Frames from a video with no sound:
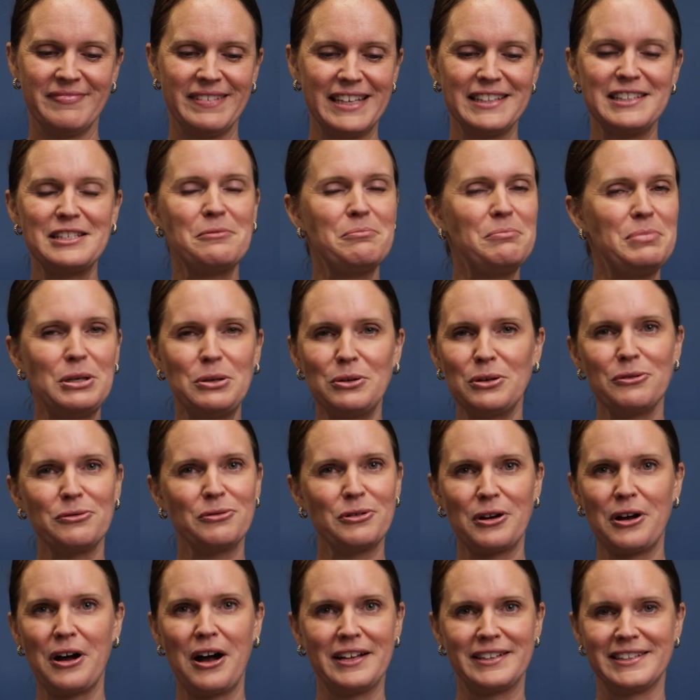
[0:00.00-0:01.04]
It's a
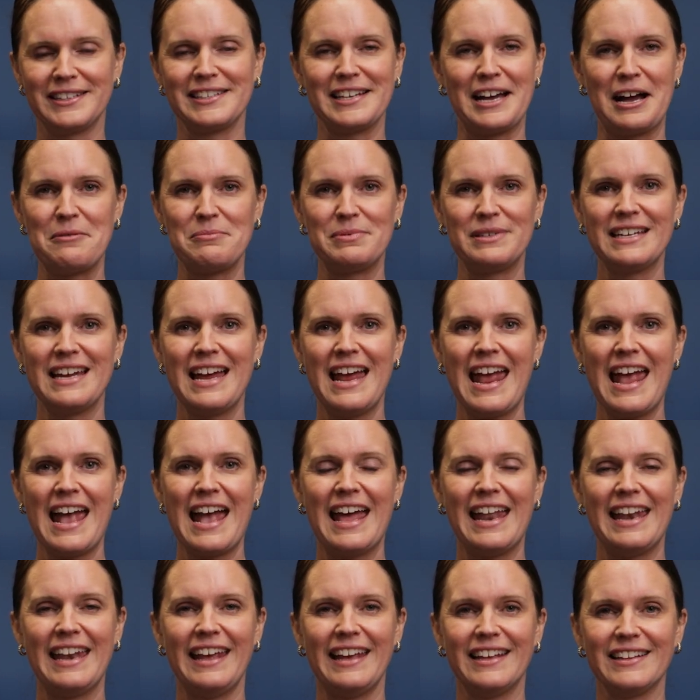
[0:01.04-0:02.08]
beautiful concept,
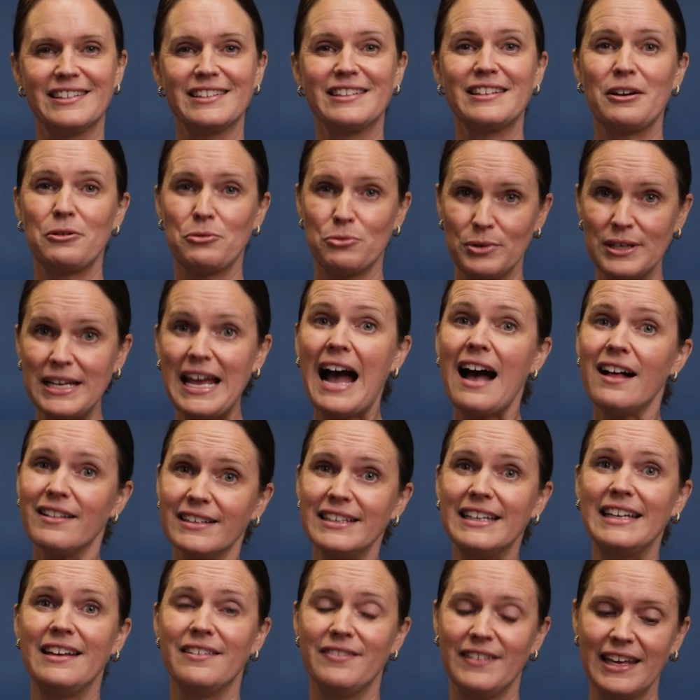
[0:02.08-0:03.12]
and it's a
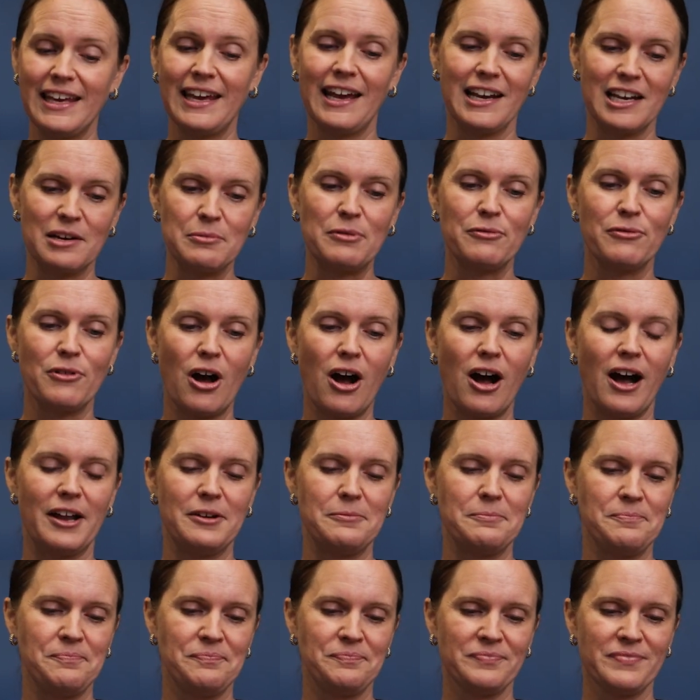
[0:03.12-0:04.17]
reality in the kingdom of
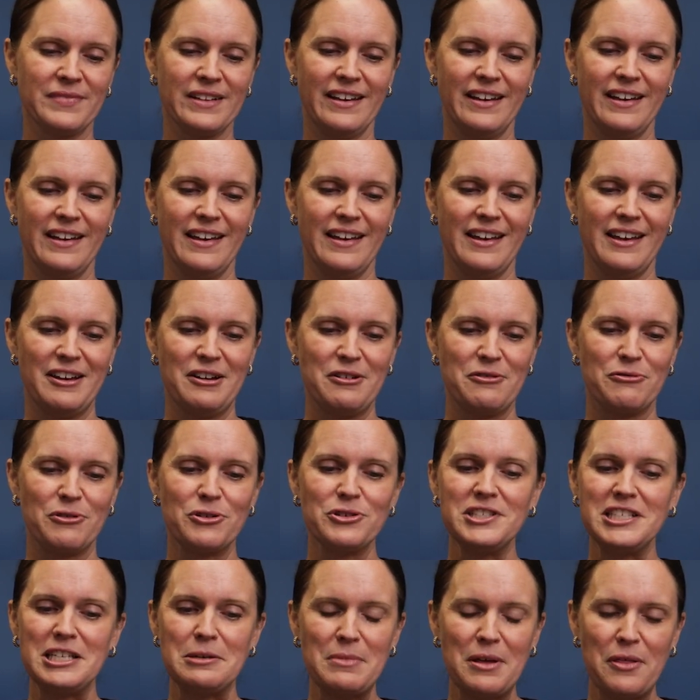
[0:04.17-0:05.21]
God.
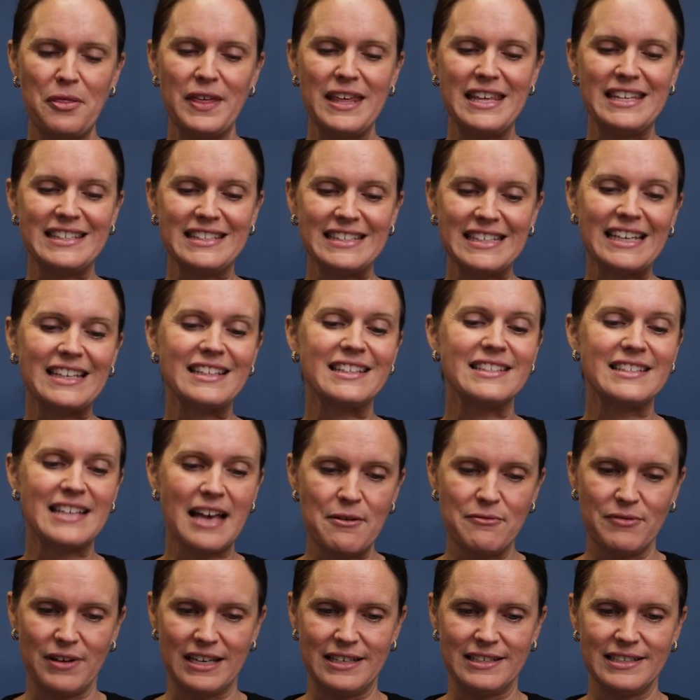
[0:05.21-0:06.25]
1 Timothy 6
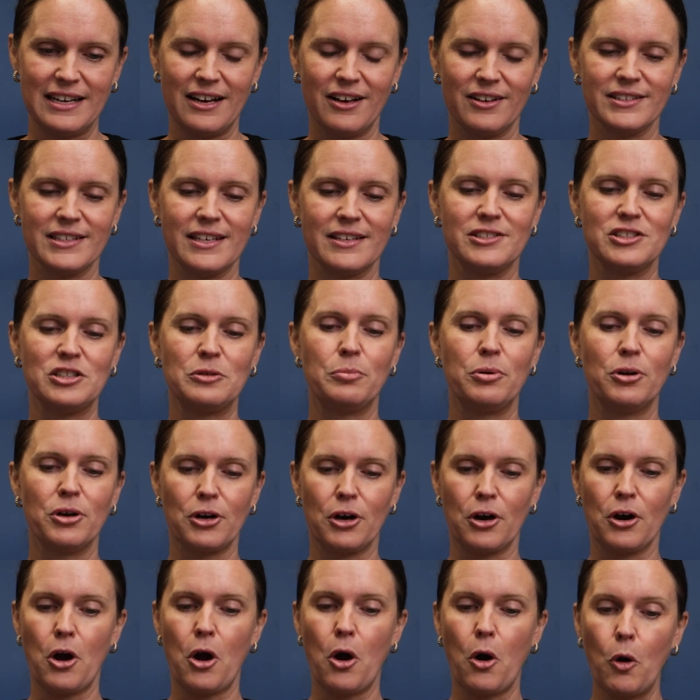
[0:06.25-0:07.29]
7 tells us to put
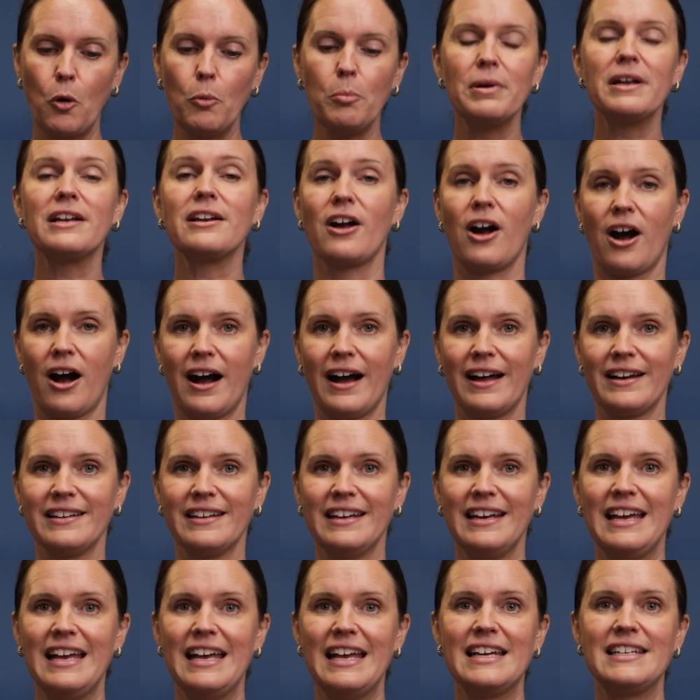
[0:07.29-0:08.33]
our hope in God.
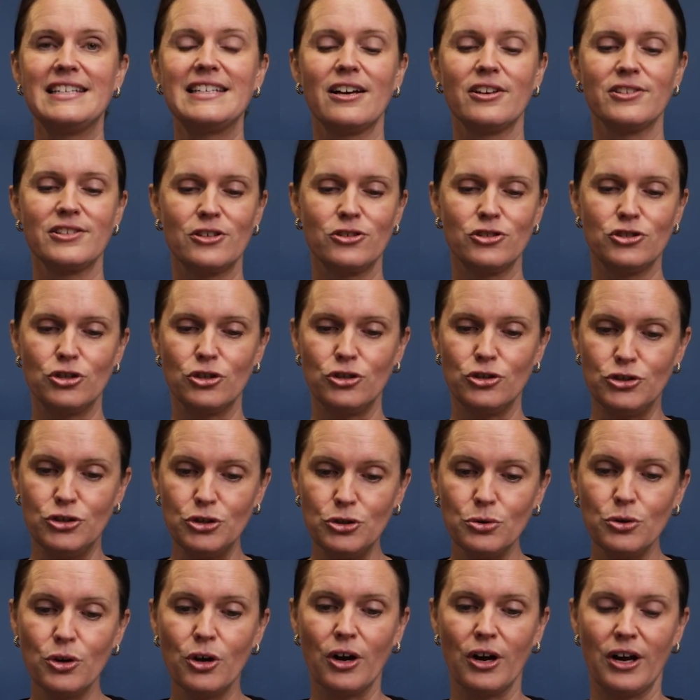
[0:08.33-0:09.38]
It tells us to
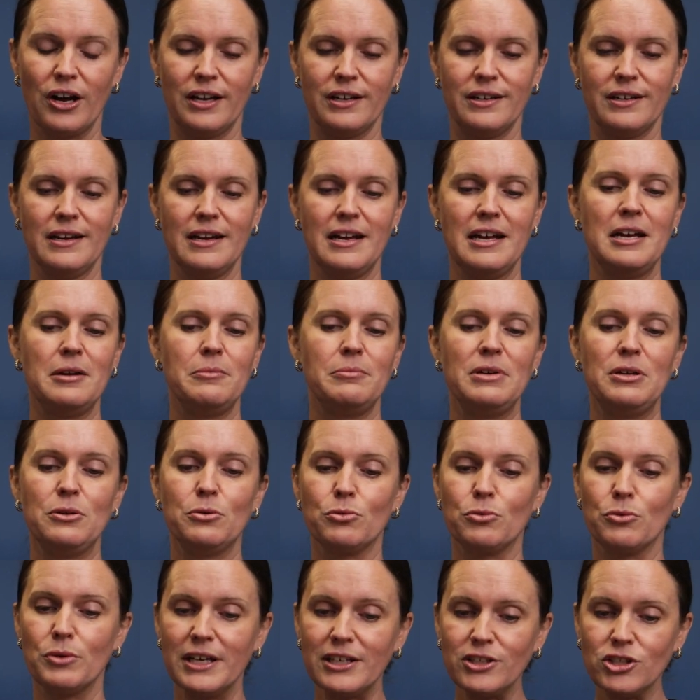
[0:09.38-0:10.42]
do good, be
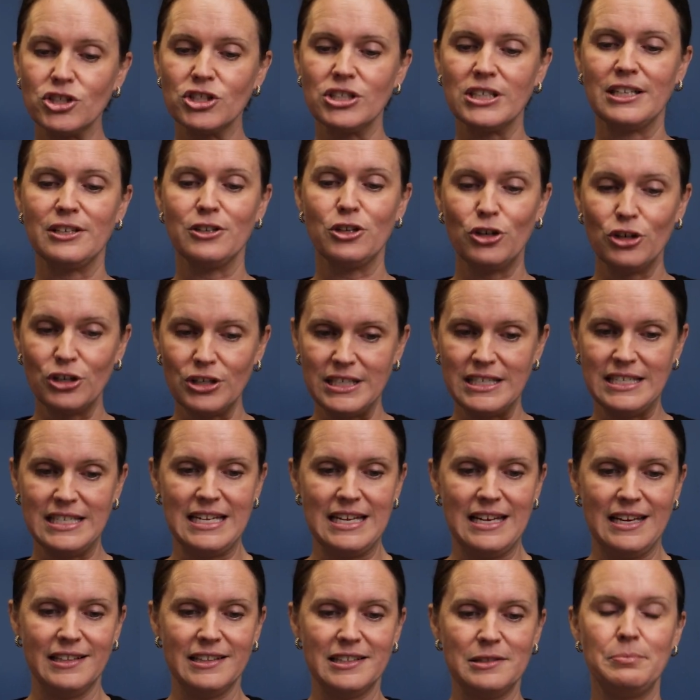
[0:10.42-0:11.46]
rich in good
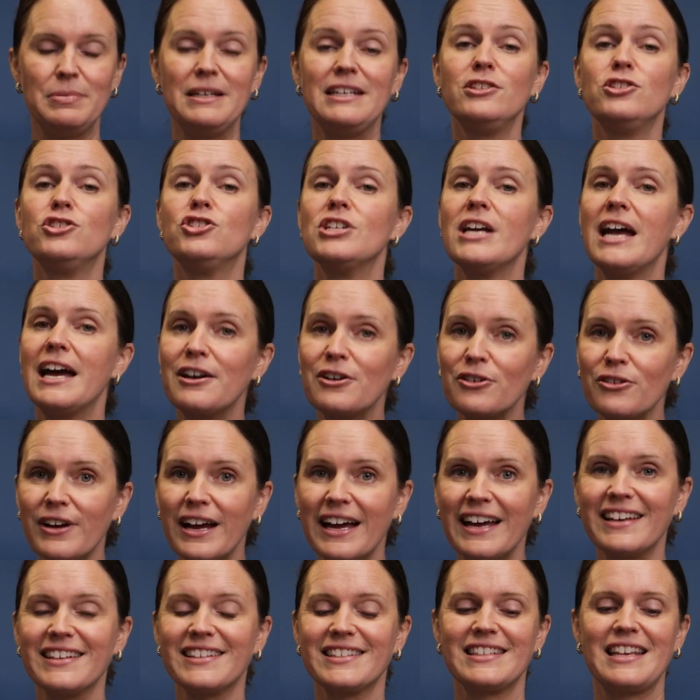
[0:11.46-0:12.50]
deeds, be
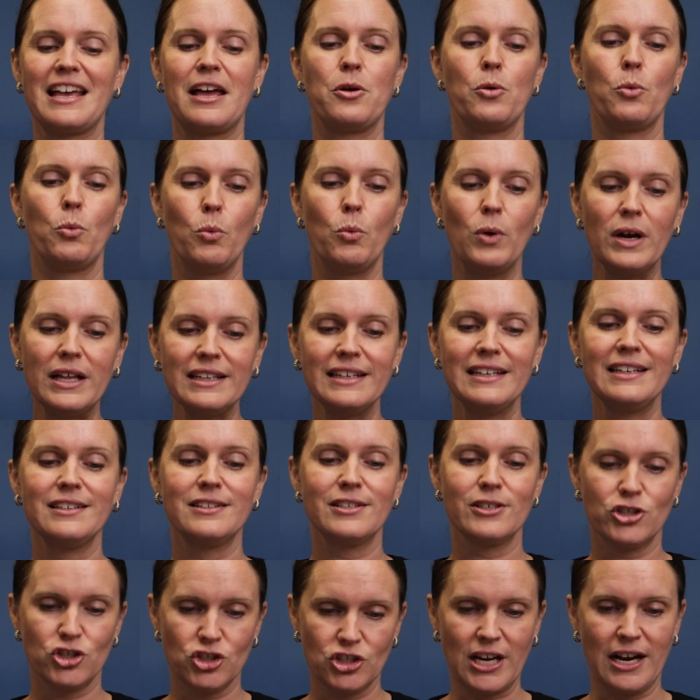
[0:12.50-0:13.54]
generous and willing
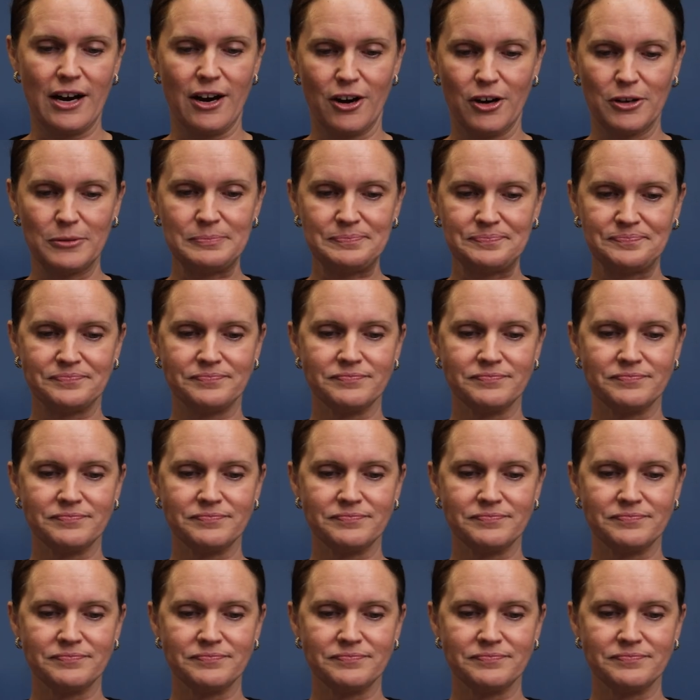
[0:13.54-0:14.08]
to share.